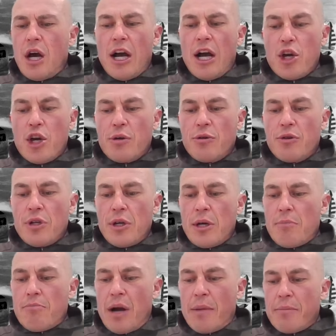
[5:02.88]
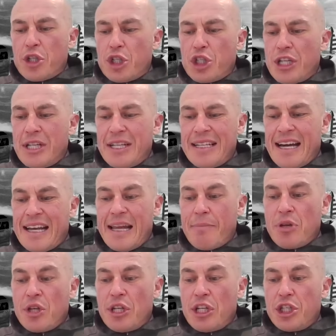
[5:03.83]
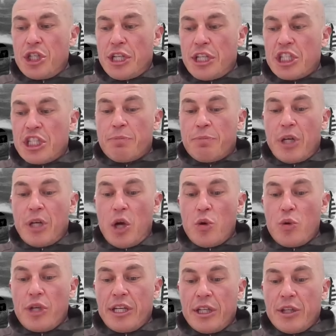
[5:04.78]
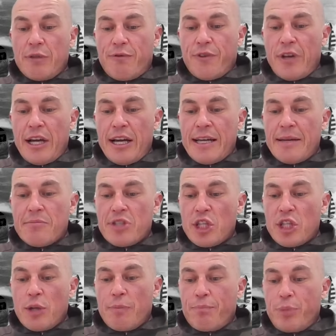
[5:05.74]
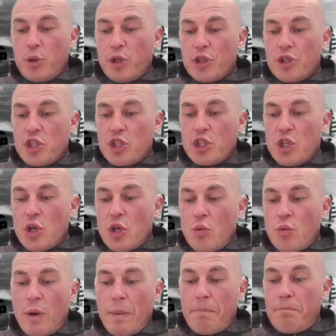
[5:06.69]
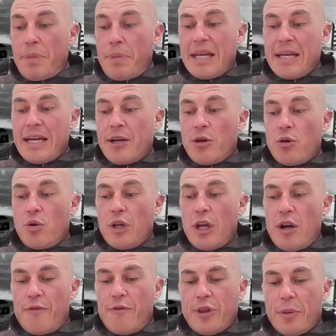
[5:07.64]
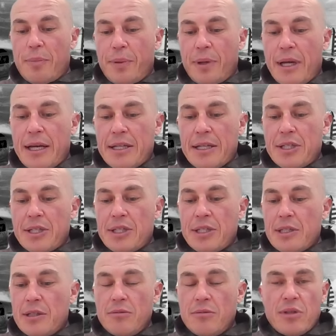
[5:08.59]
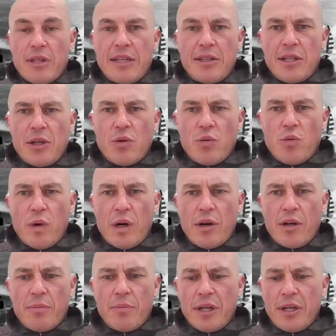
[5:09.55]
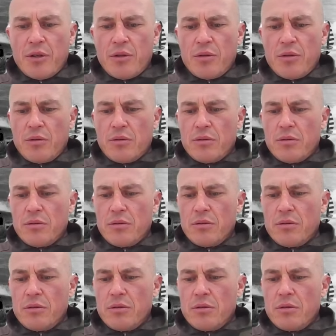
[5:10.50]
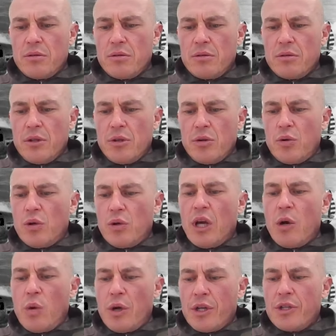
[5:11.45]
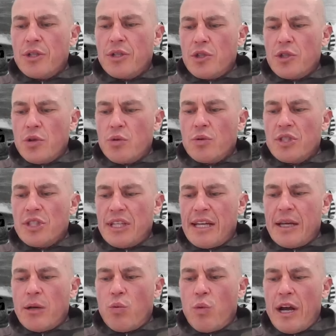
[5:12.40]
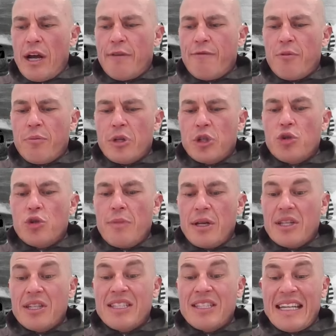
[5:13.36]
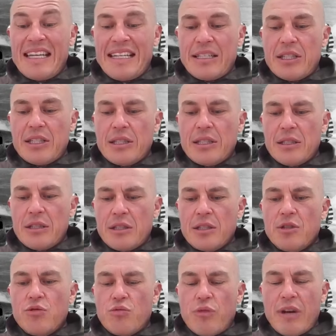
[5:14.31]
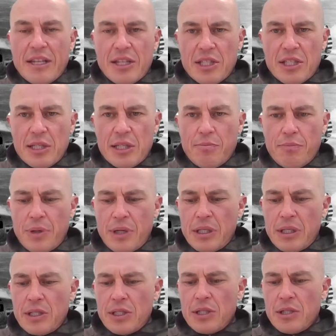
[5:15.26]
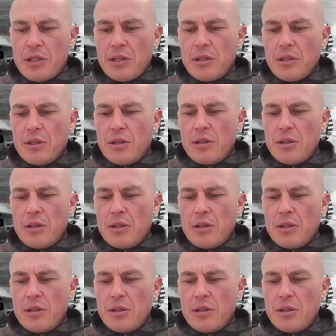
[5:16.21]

I heard my machine gun ammunition exploding in flames and the bullets were pinging all over the place. That didn't worry me at all. All I wanted to do was to get away from the tremendous heat and rest in peace.